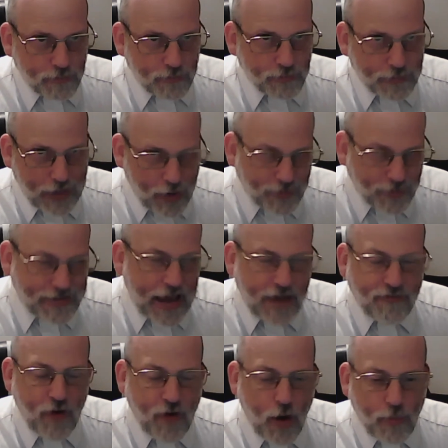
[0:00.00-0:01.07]
They don't say it
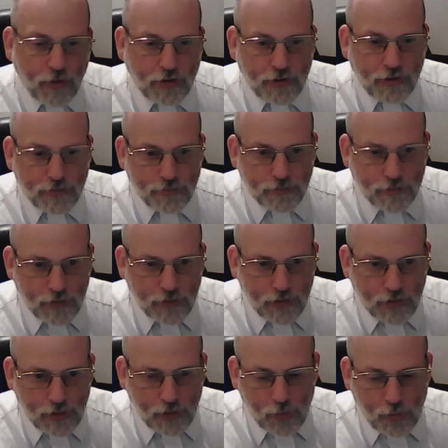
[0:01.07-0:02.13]
verbally.
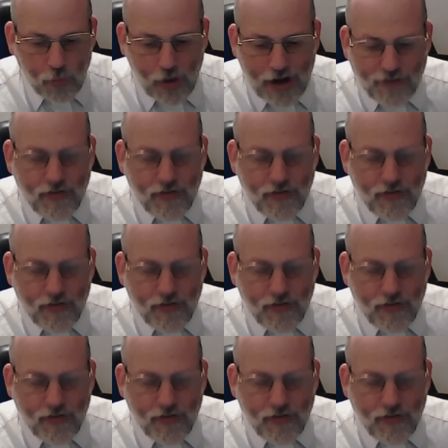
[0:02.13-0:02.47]
What